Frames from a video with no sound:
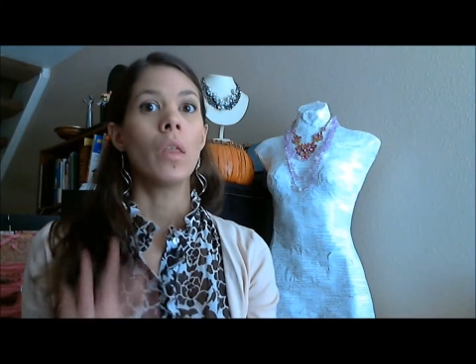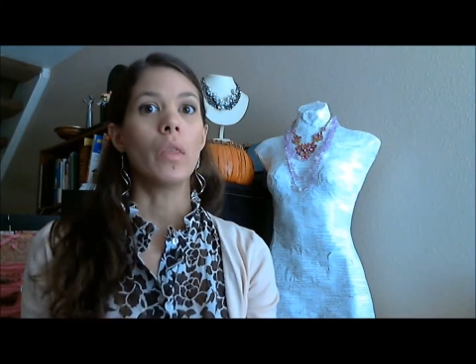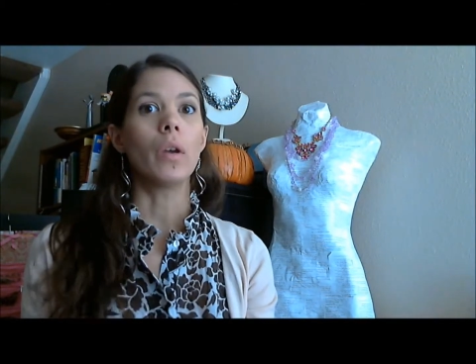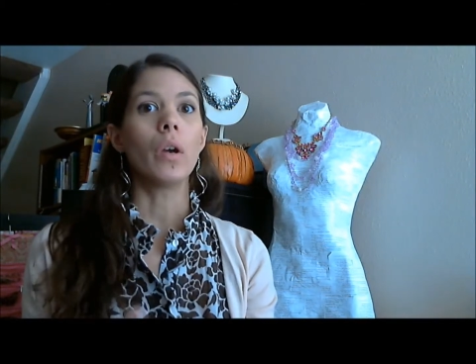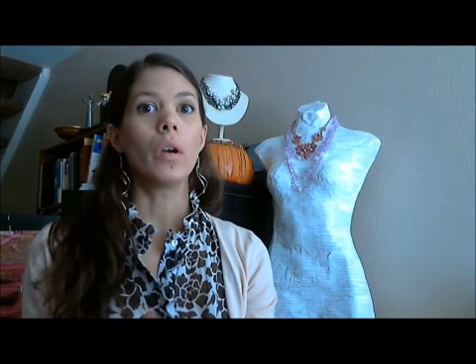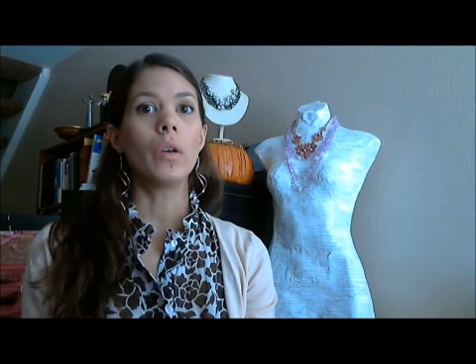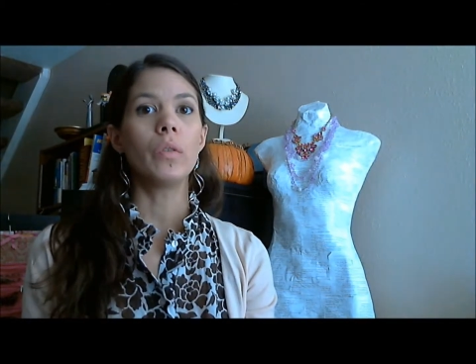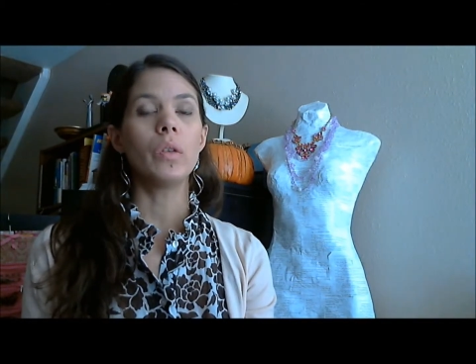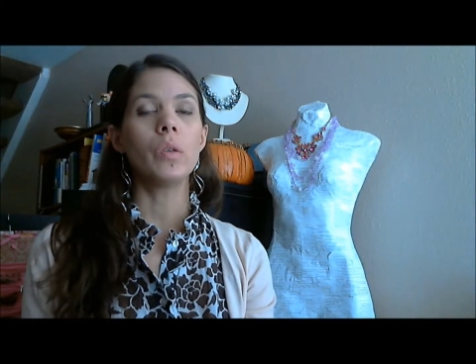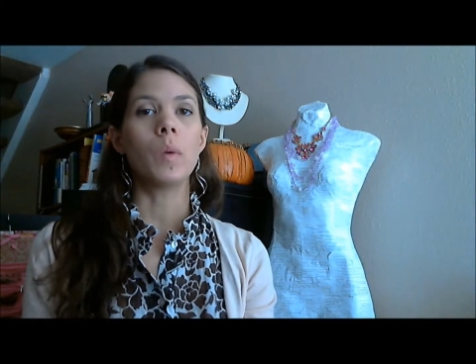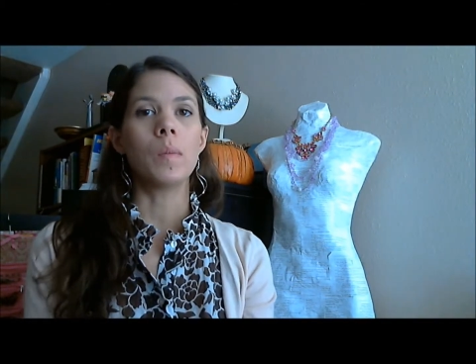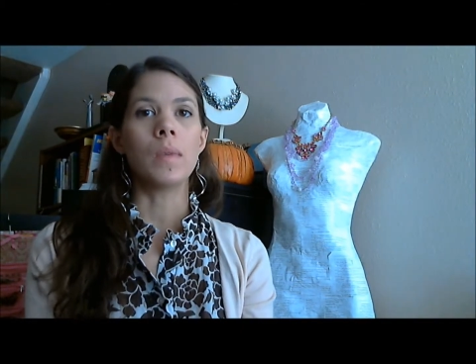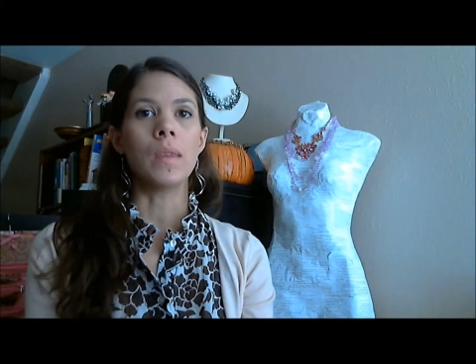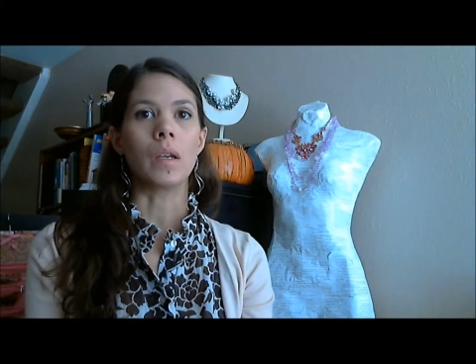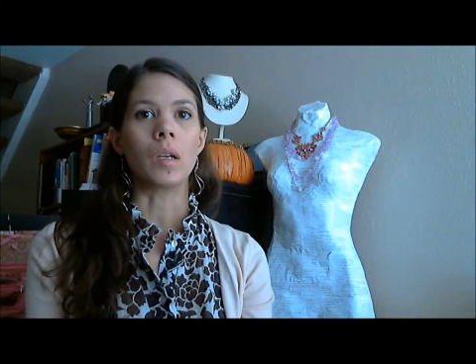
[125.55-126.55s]
There are a few
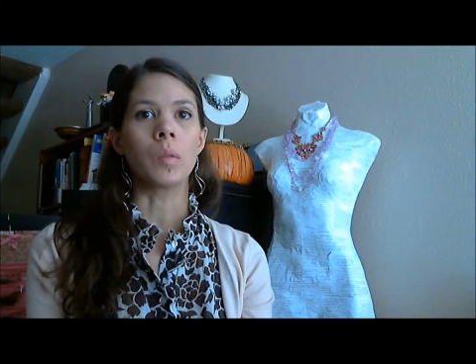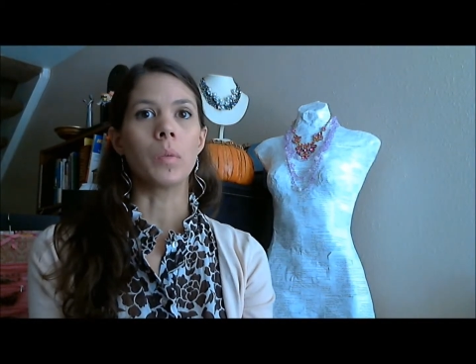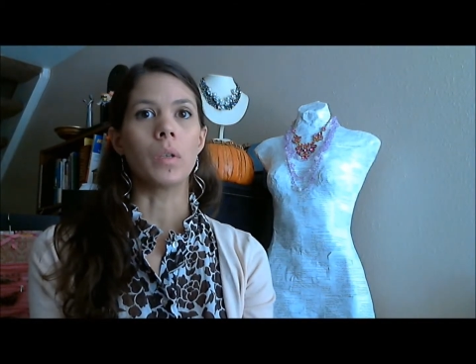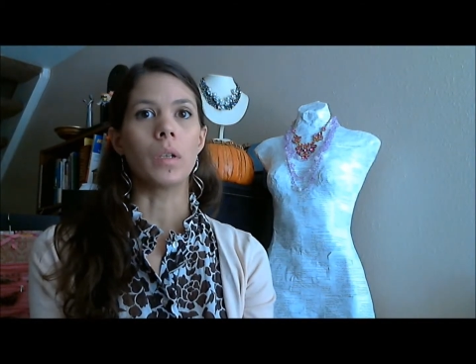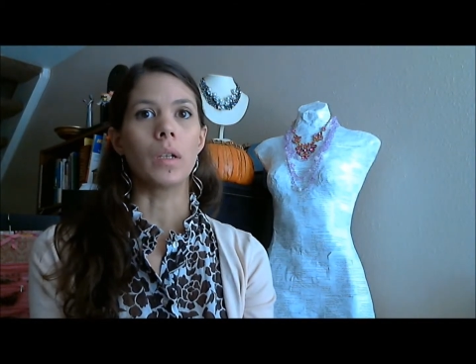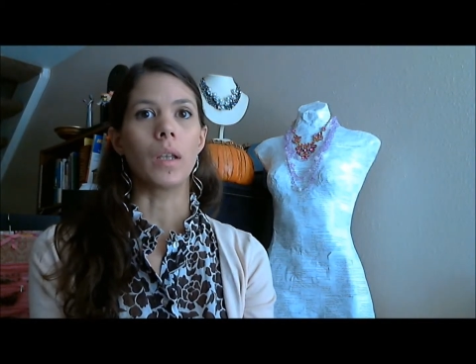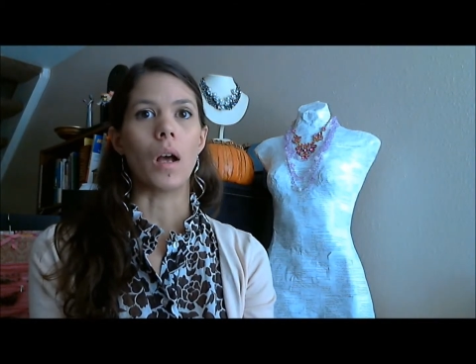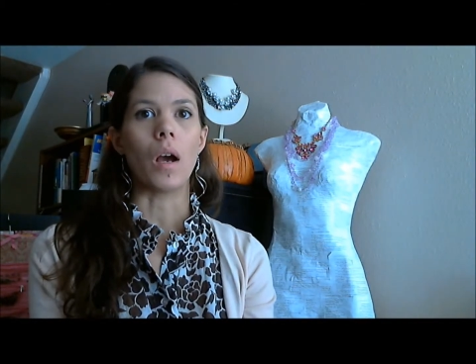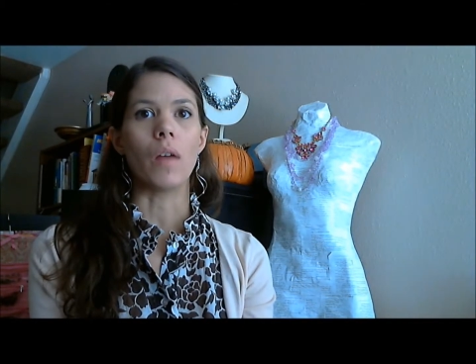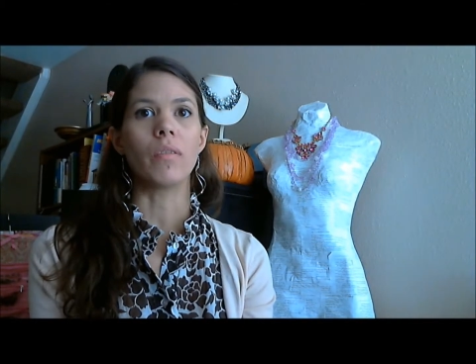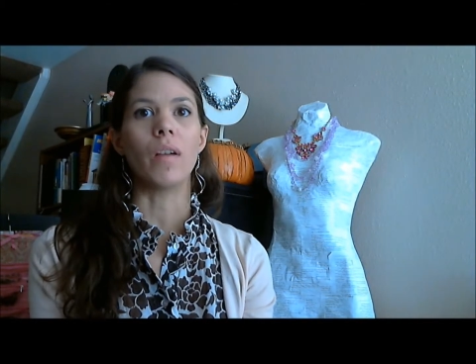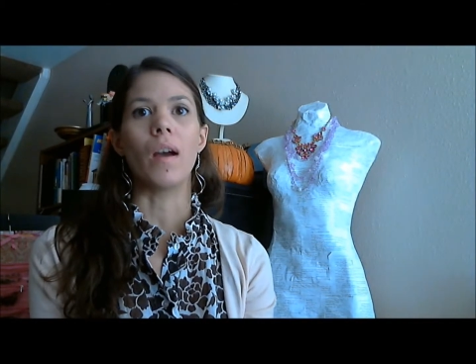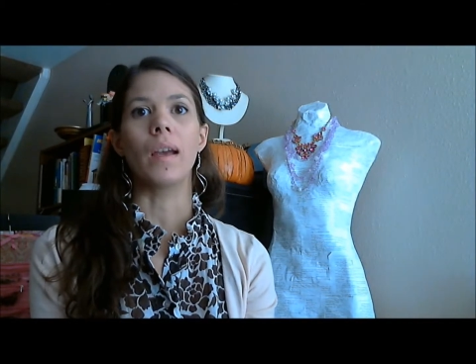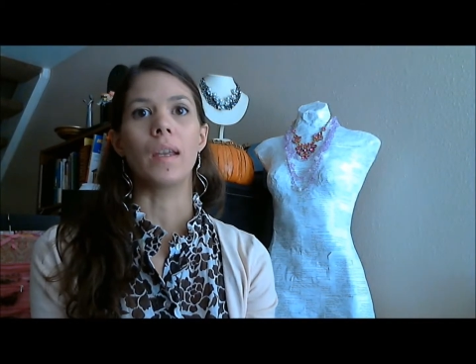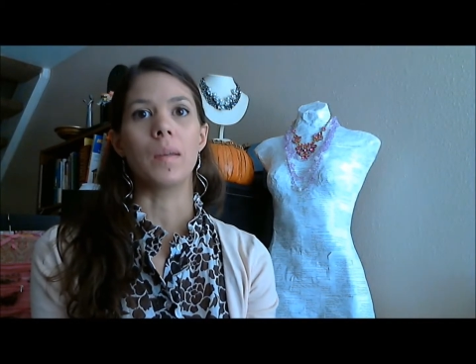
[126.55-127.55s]
women that can pull it off.
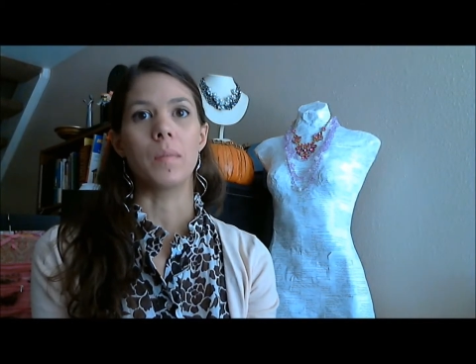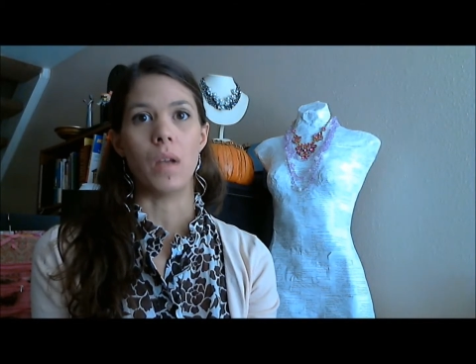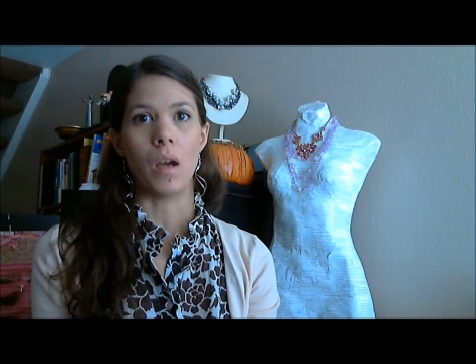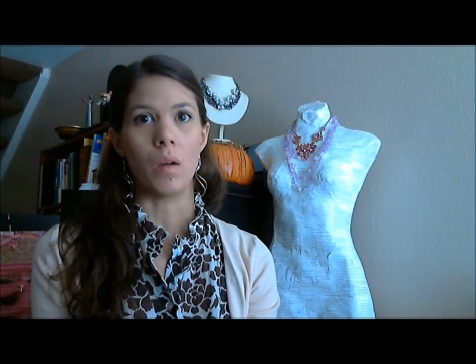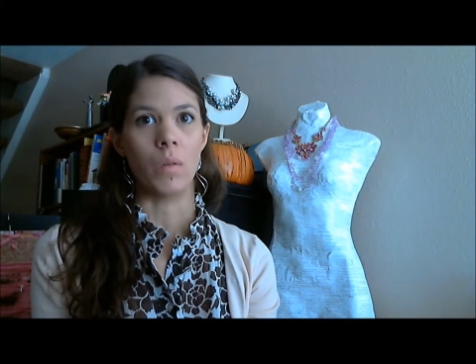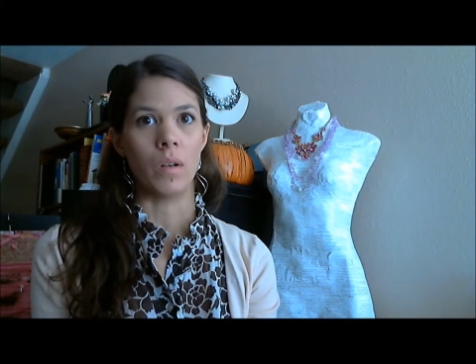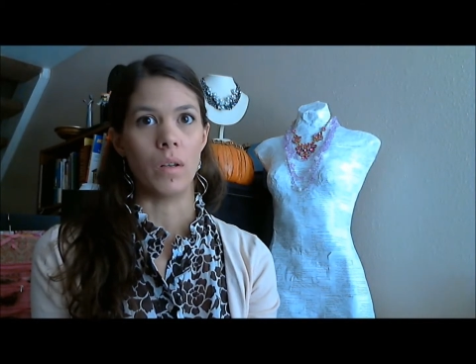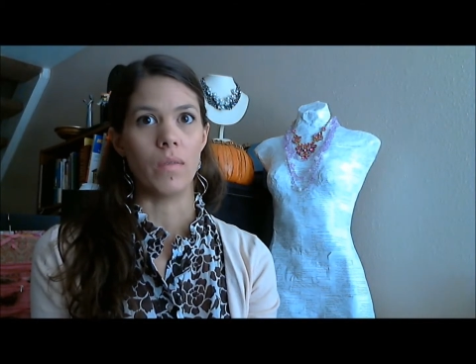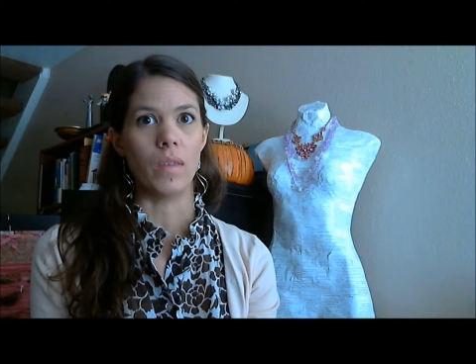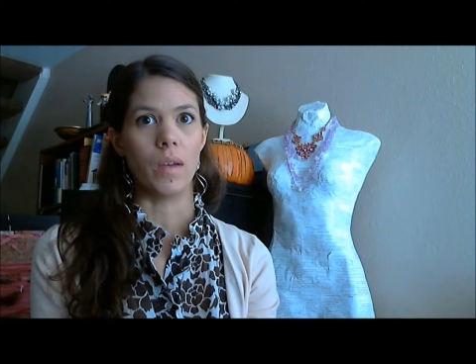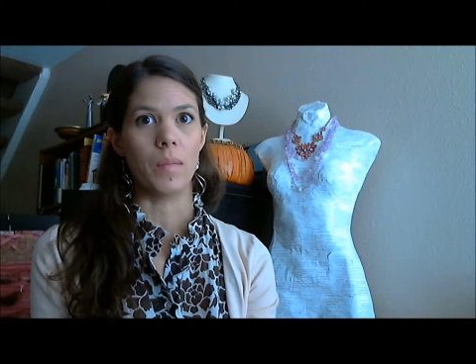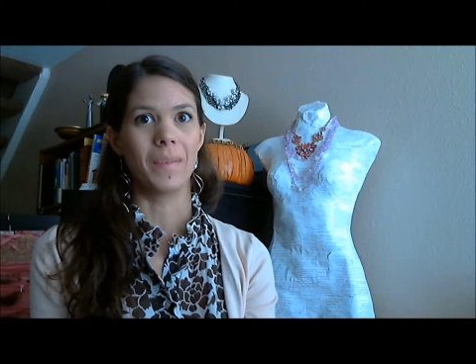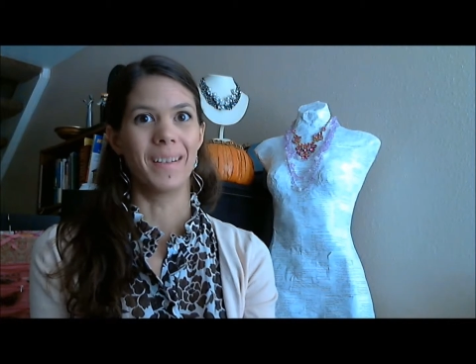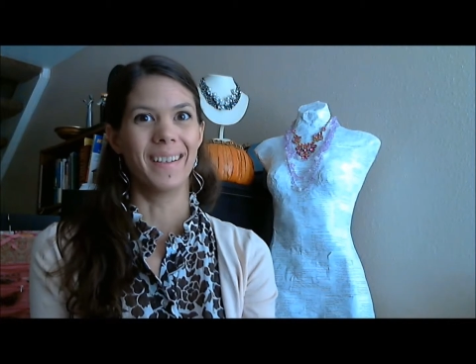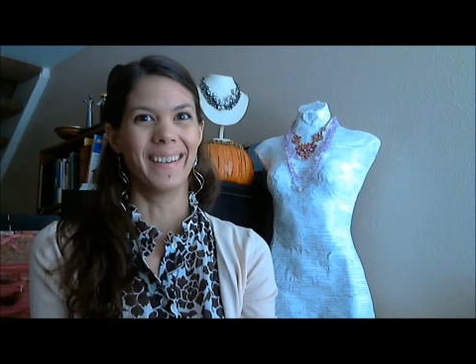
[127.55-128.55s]
I am not one of
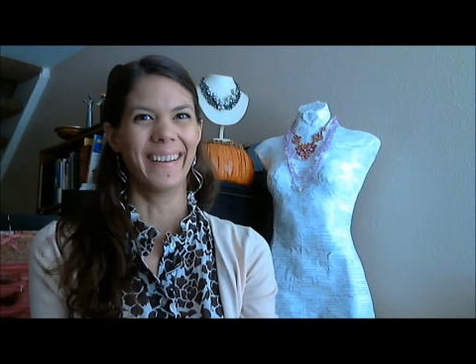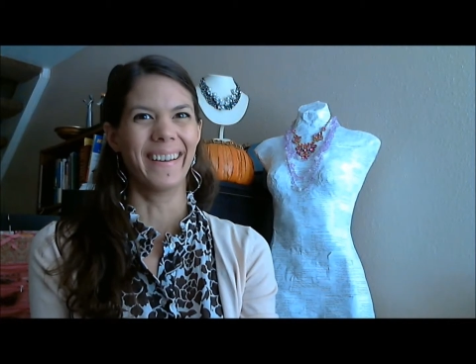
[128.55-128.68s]
them.